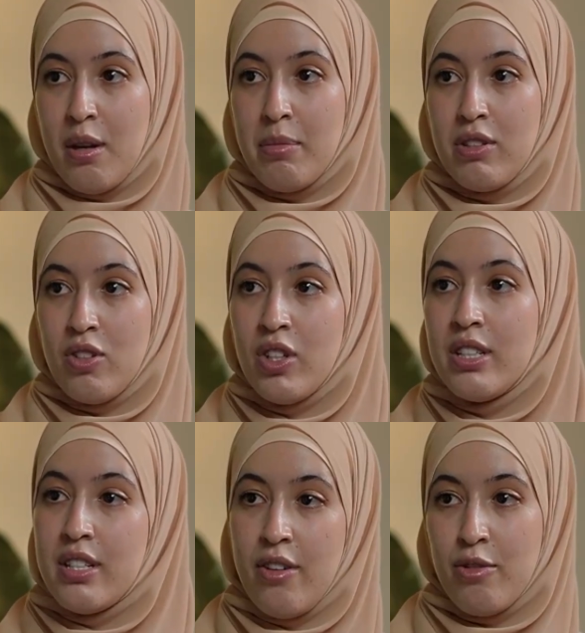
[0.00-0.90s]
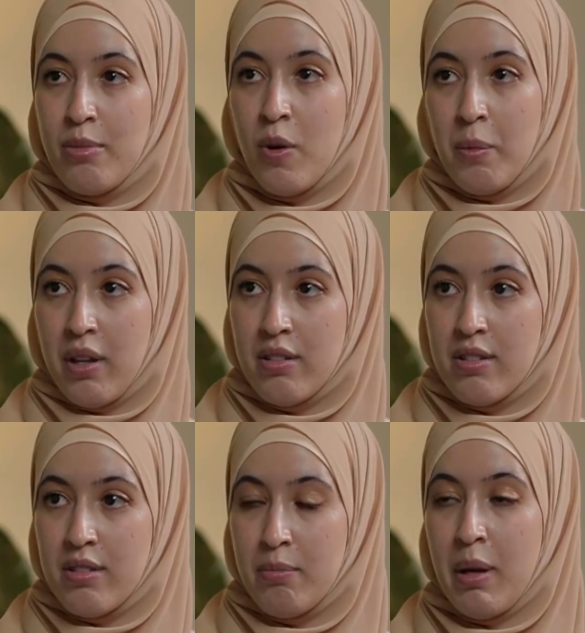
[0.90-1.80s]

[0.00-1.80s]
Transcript: But during tough moments, my